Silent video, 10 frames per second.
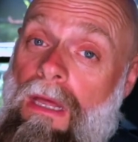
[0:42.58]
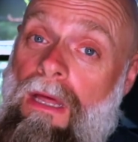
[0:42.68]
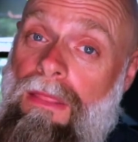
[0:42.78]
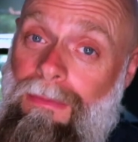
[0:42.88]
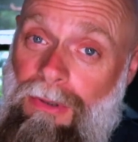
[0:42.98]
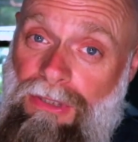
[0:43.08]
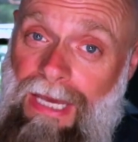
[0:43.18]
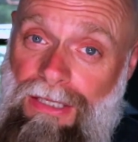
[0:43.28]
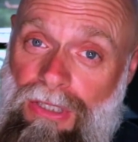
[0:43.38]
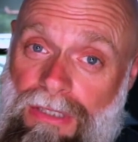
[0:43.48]
the
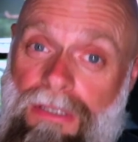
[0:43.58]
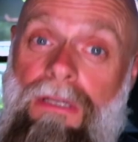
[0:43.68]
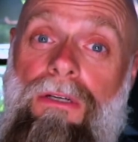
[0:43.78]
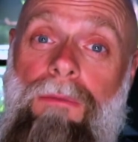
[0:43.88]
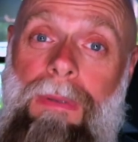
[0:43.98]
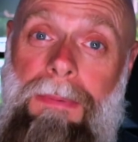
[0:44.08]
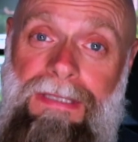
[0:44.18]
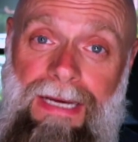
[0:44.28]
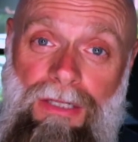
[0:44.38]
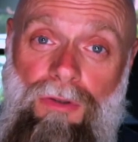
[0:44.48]
mutations could be
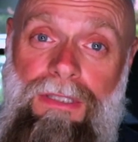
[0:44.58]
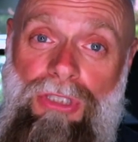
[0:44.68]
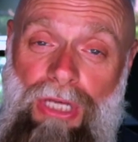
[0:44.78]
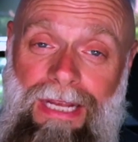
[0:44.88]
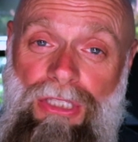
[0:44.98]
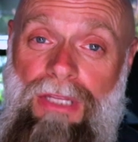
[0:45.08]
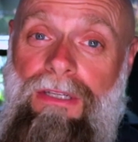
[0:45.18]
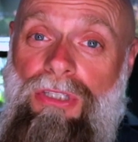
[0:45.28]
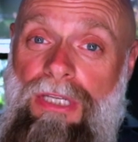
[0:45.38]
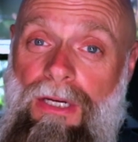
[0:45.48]
potentially changing the
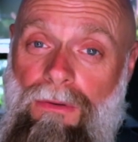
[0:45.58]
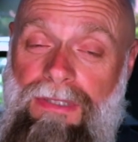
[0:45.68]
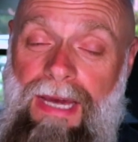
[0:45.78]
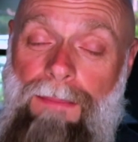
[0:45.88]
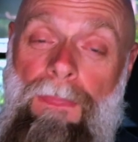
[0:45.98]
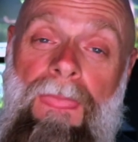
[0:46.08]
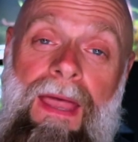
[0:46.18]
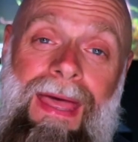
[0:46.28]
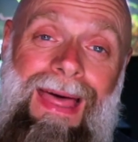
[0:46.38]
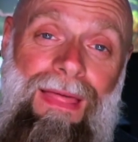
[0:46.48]
genotype.
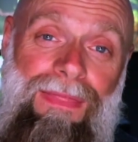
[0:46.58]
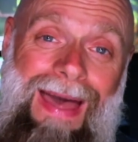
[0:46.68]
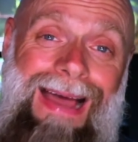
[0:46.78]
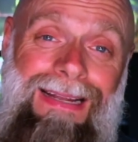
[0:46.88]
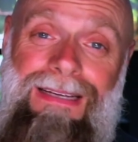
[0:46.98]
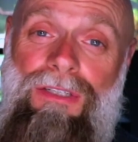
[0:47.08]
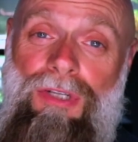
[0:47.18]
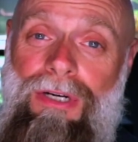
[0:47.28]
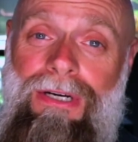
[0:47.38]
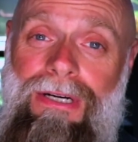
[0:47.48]
That in
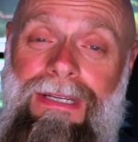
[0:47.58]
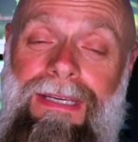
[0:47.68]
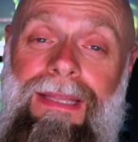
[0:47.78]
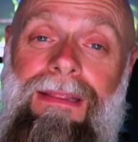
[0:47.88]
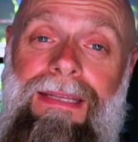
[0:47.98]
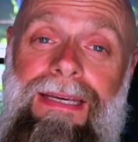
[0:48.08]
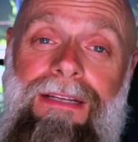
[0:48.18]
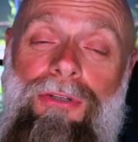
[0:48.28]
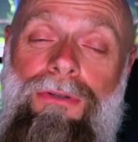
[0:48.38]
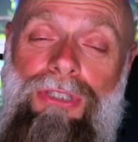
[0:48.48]
turn can
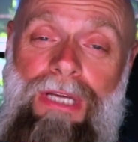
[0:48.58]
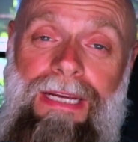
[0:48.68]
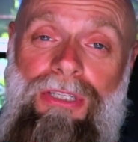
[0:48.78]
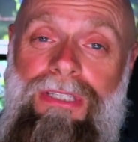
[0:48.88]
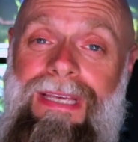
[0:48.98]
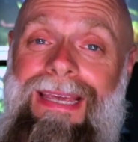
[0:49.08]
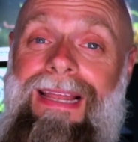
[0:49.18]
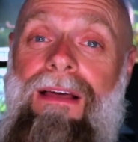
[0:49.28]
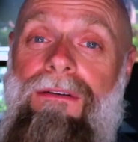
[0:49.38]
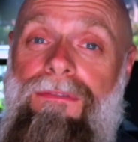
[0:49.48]
lead to changes
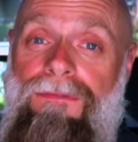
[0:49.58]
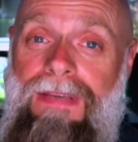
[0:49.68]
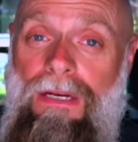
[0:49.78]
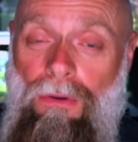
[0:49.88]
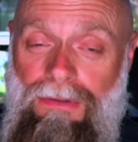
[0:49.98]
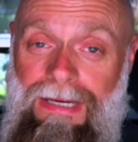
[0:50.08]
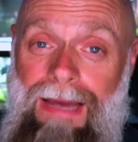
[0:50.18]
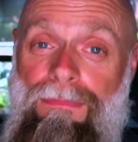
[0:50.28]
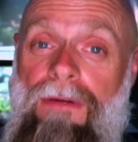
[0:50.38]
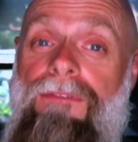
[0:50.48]
in
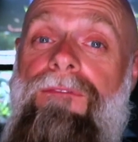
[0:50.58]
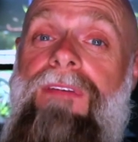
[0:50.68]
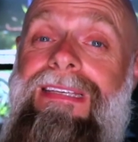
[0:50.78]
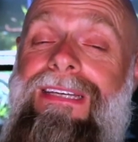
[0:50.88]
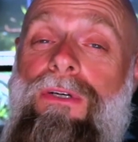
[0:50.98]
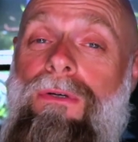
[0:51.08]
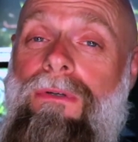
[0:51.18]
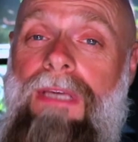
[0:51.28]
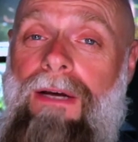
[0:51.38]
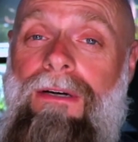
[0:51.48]
phenotype, the physical
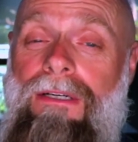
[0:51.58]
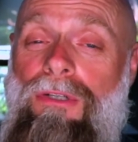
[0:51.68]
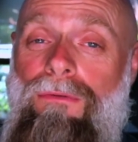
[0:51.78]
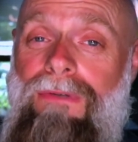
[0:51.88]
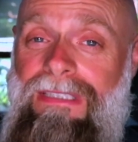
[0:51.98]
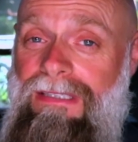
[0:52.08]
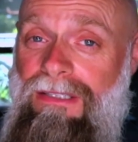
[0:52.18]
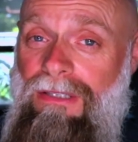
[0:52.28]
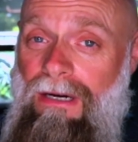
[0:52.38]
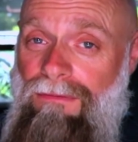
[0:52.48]

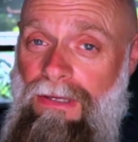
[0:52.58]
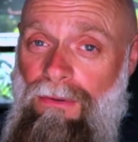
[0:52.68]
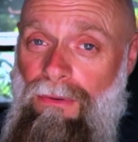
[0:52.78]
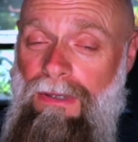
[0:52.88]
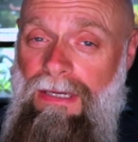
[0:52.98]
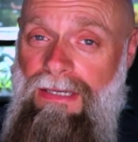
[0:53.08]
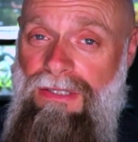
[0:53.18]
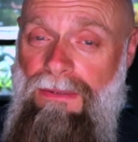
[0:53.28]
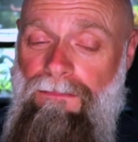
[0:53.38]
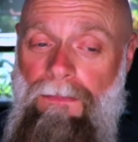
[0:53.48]
characteristics of the organism.